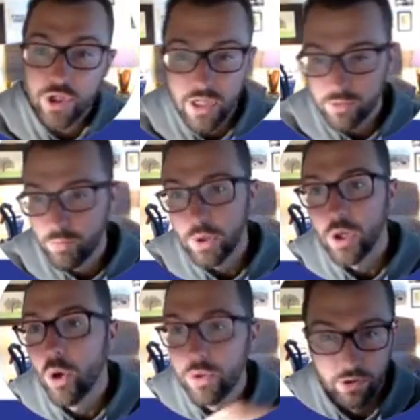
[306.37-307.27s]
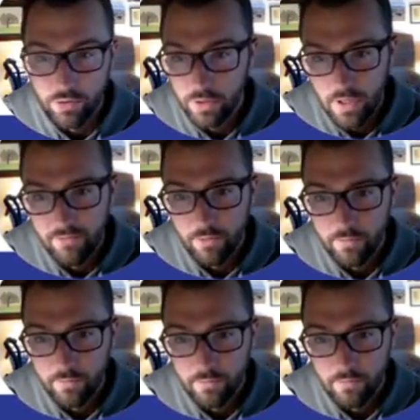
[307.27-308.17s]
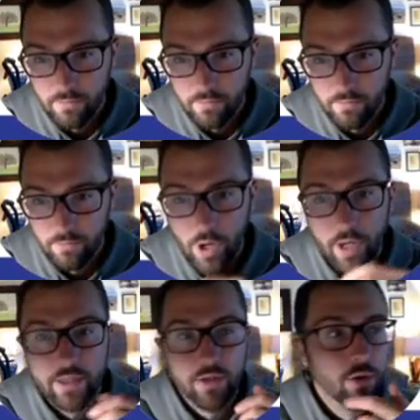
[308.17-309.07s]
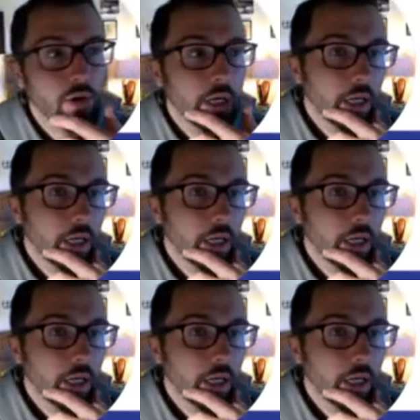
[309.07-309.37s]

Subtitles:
is below a certain level, right? So